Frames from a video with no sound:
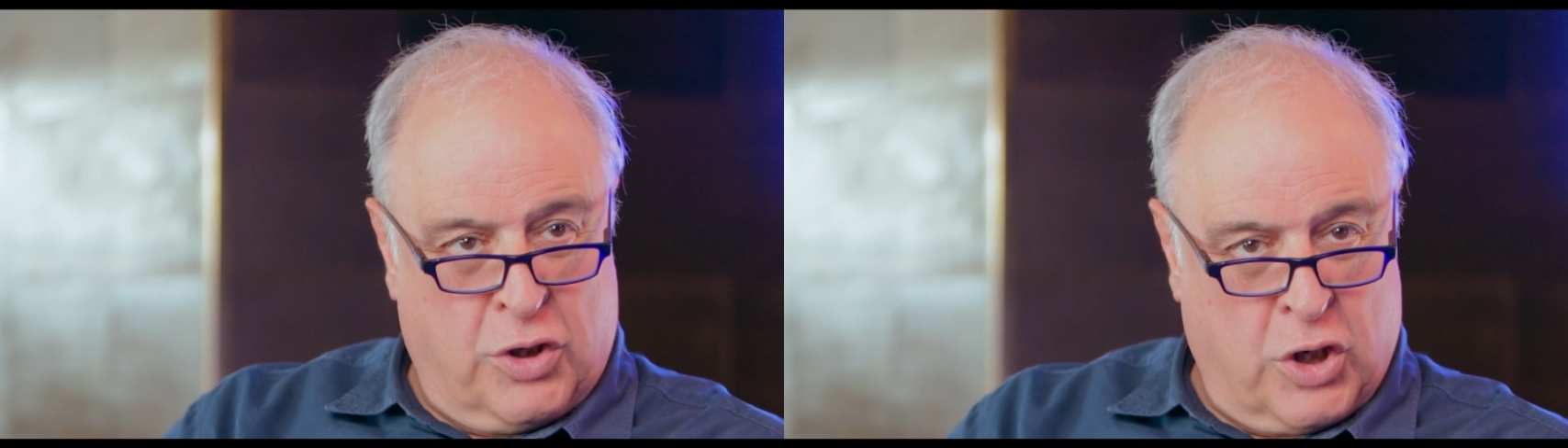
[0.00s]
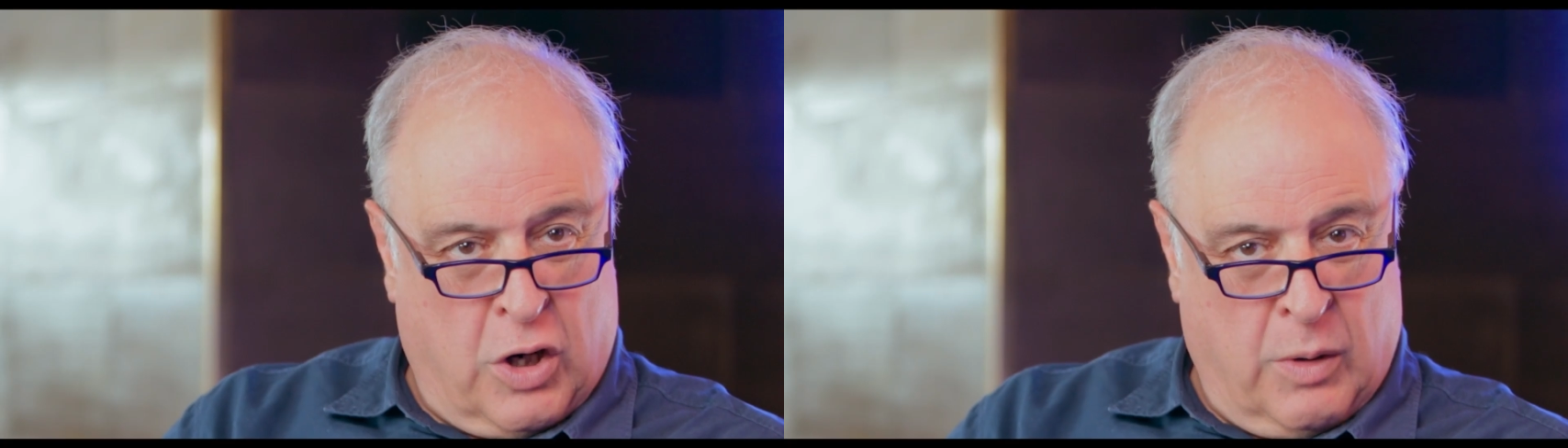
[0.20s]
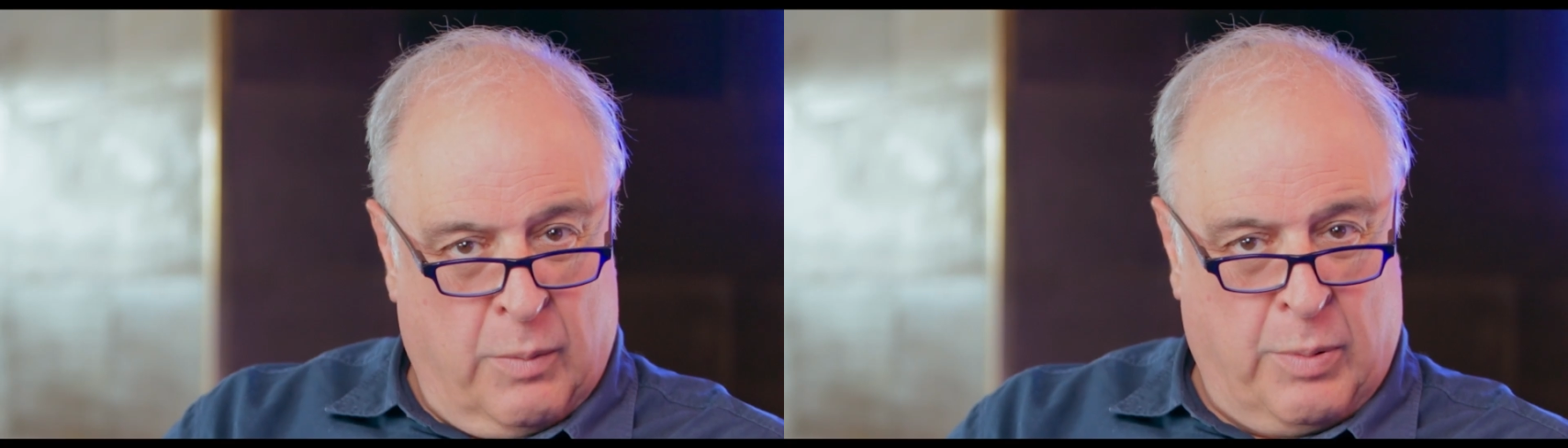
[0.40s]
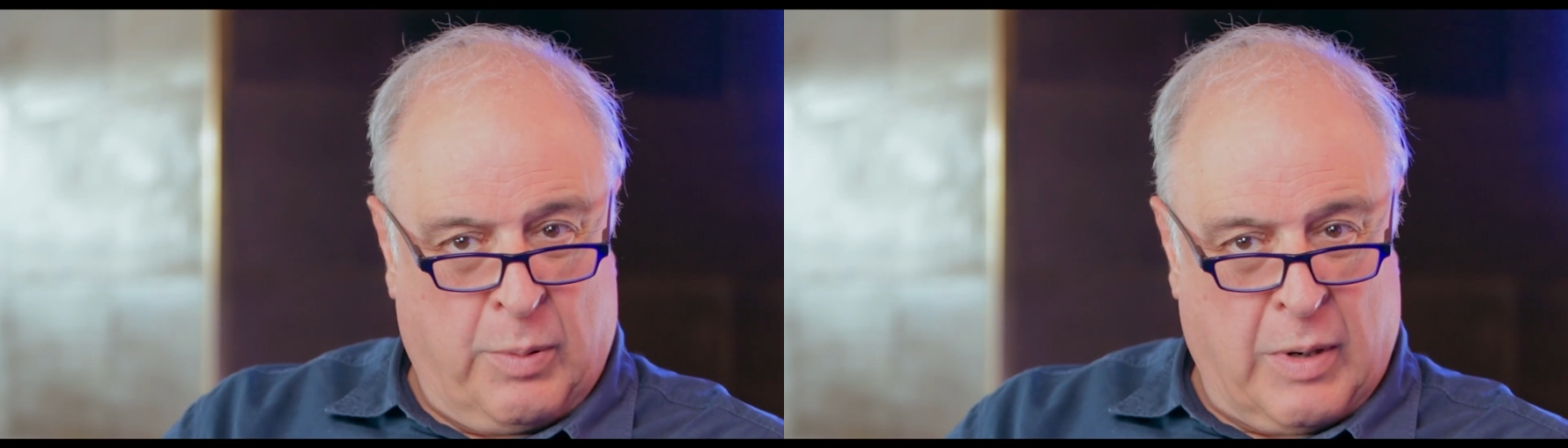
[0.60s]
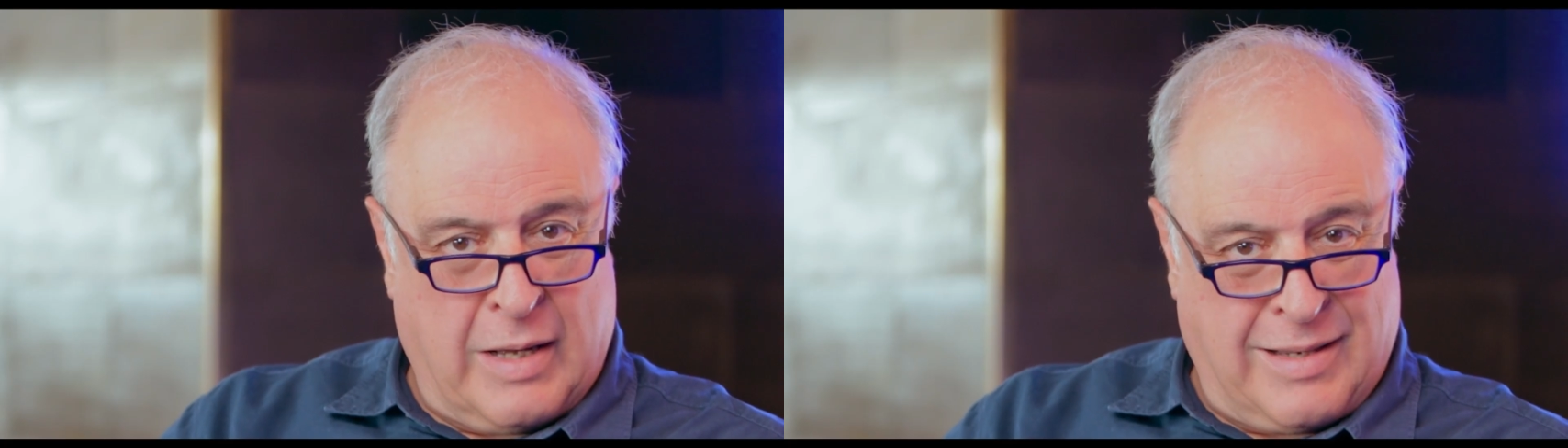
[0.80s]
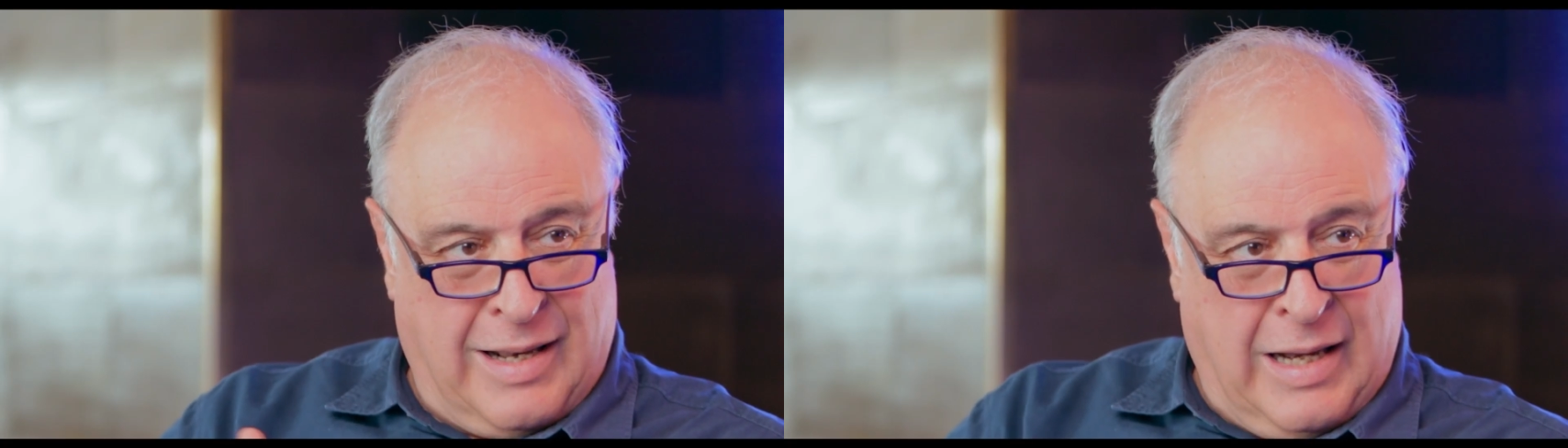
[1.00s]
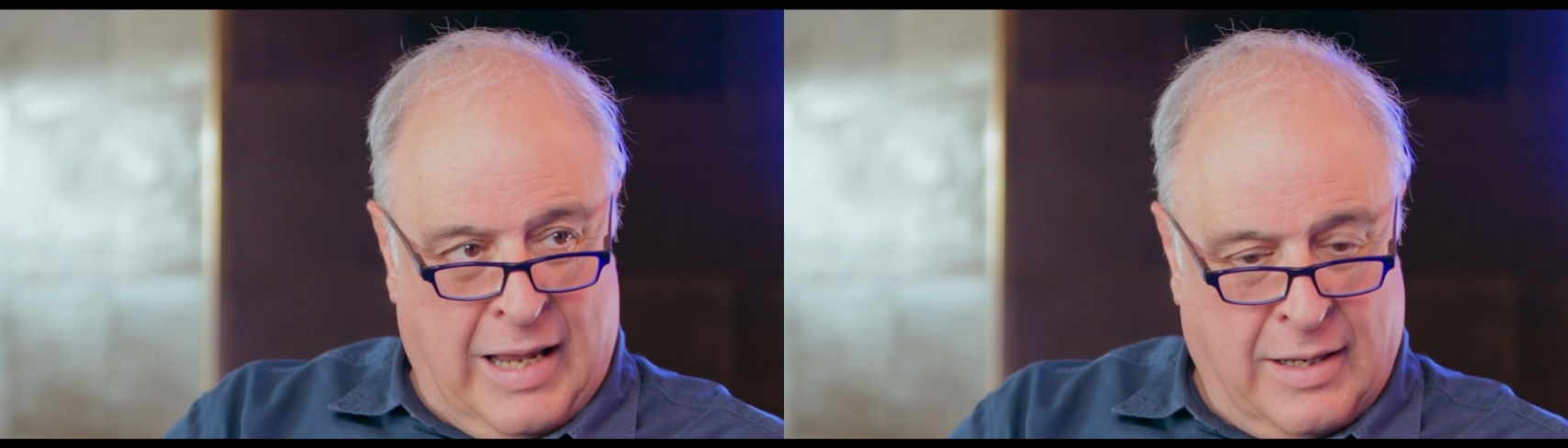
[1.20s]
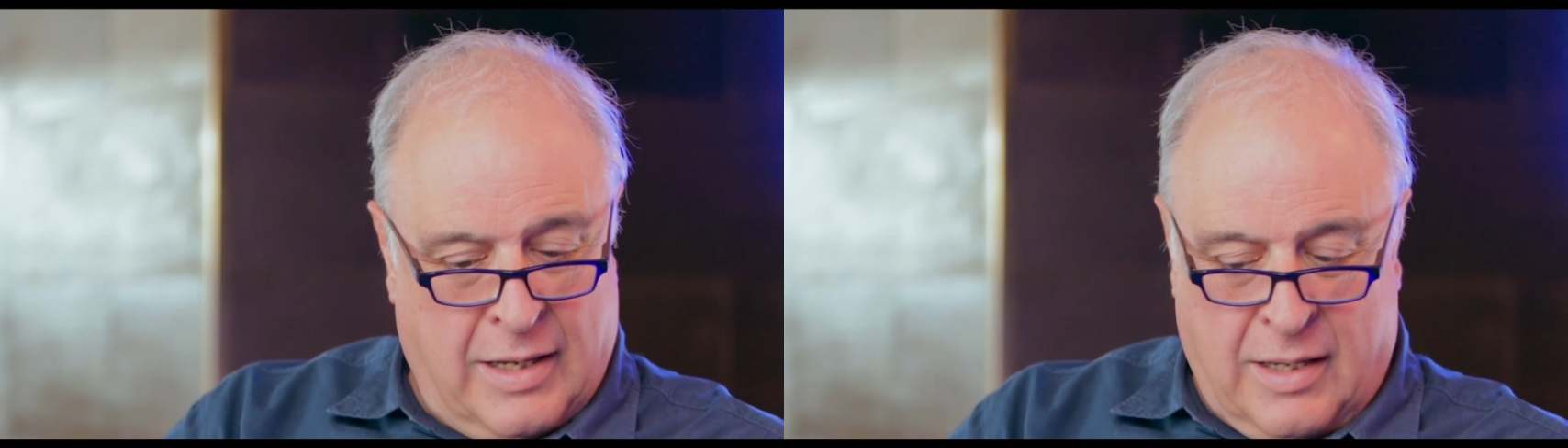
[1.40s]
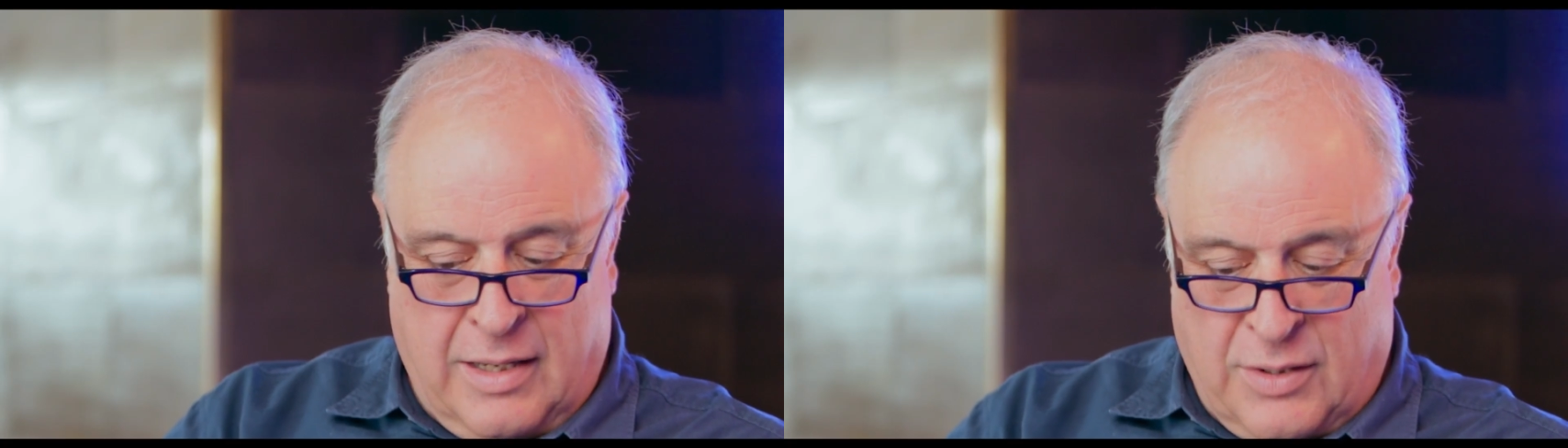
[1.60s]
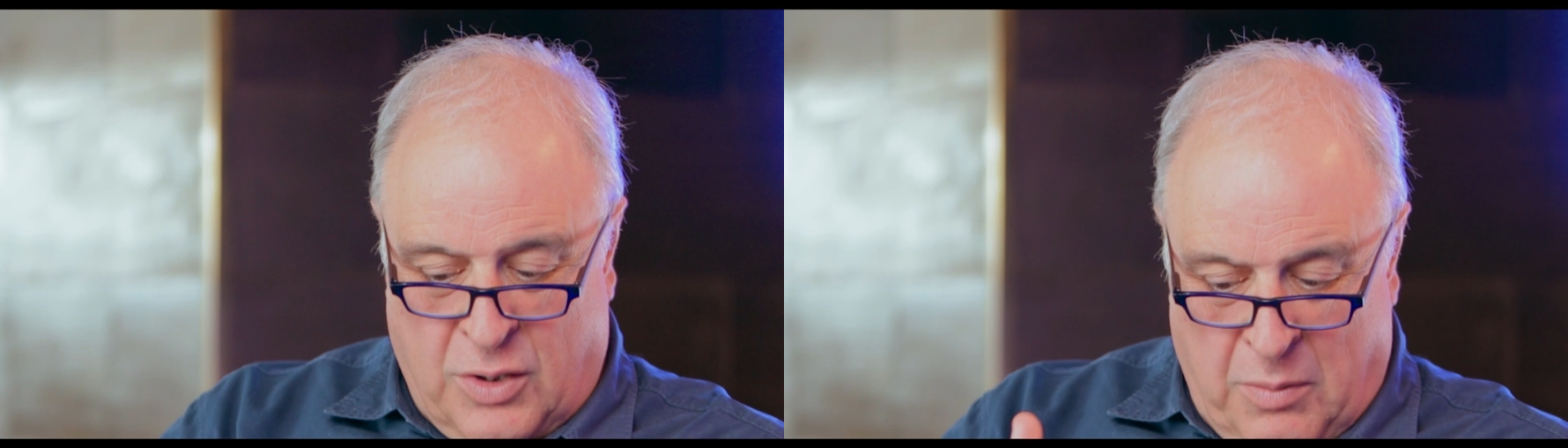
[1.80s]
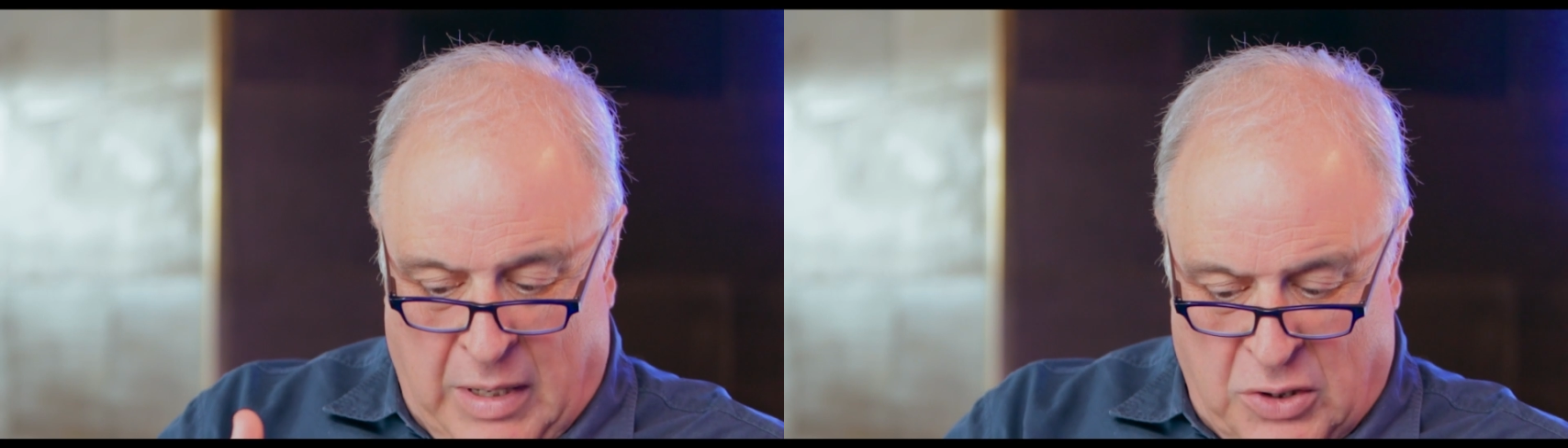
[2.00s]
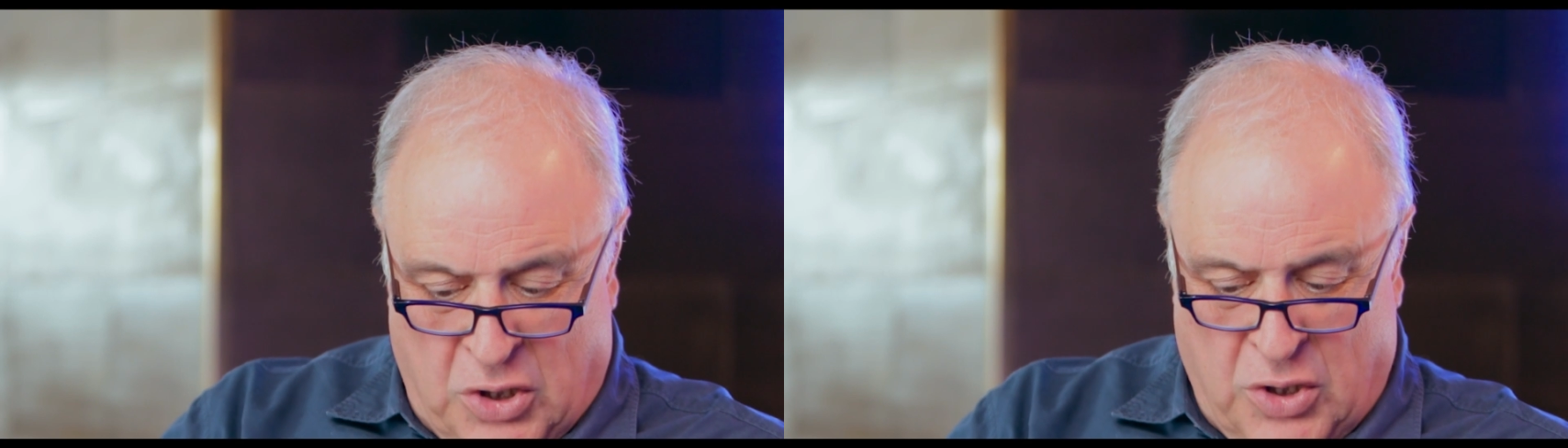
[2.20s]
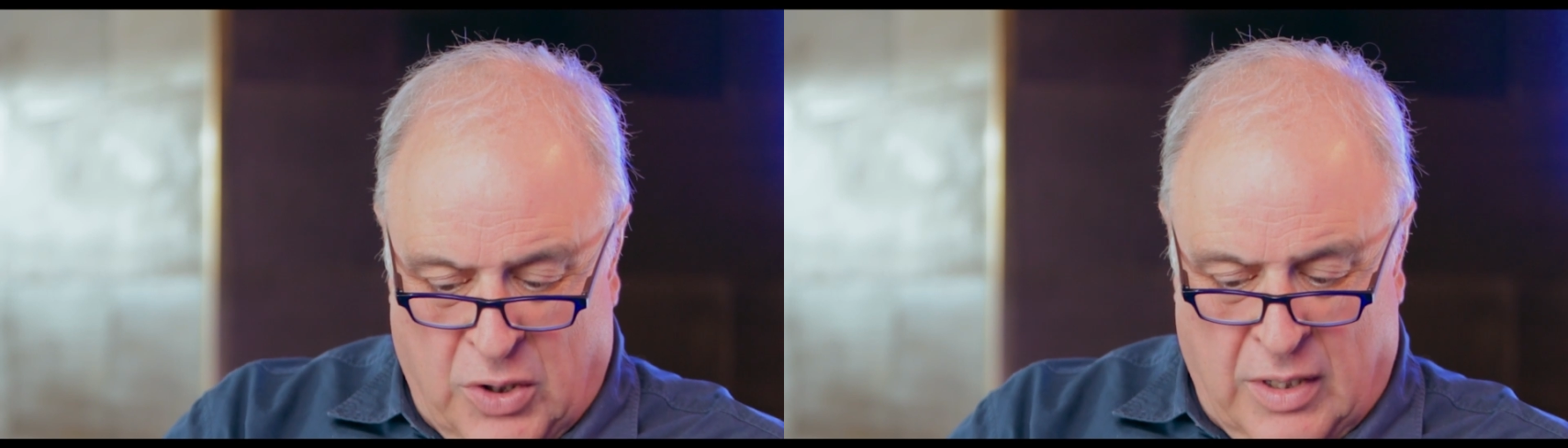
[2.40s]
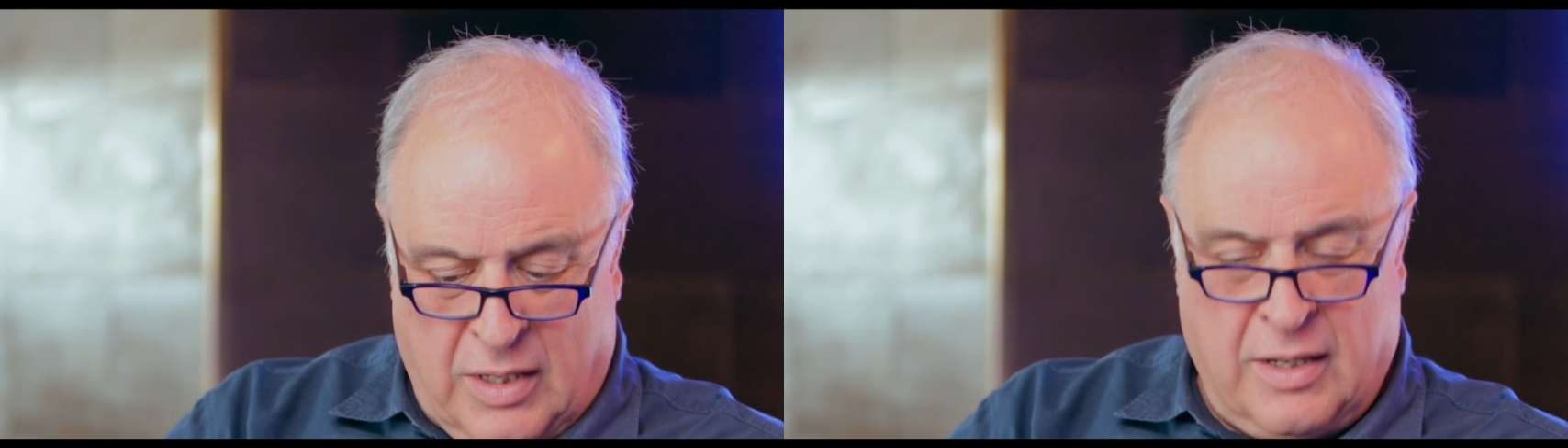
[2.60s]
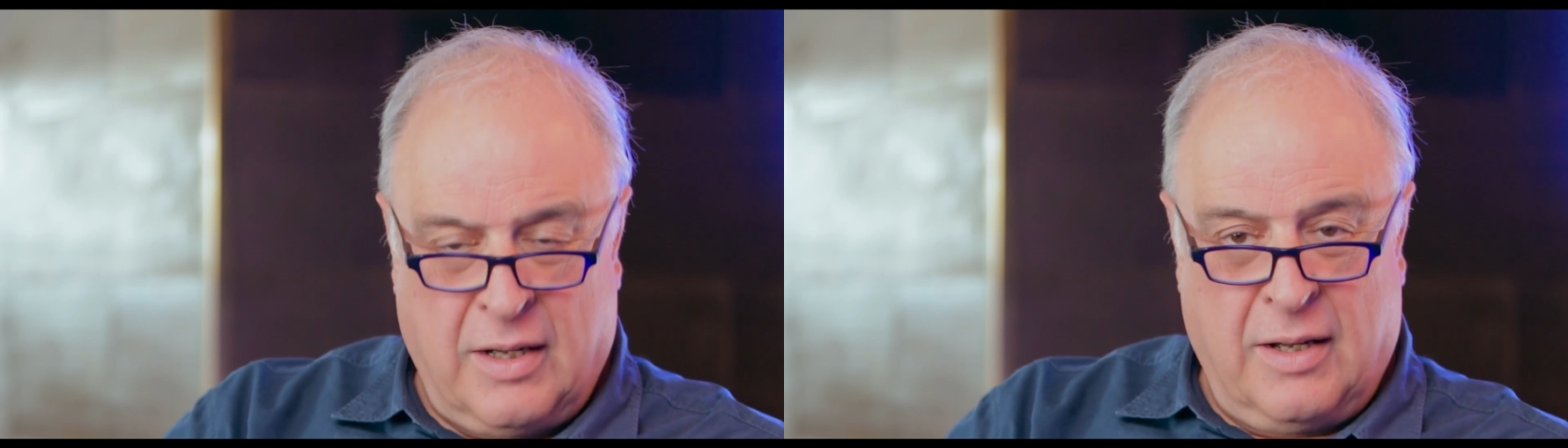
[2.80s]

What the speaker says: job as a leader is to make sure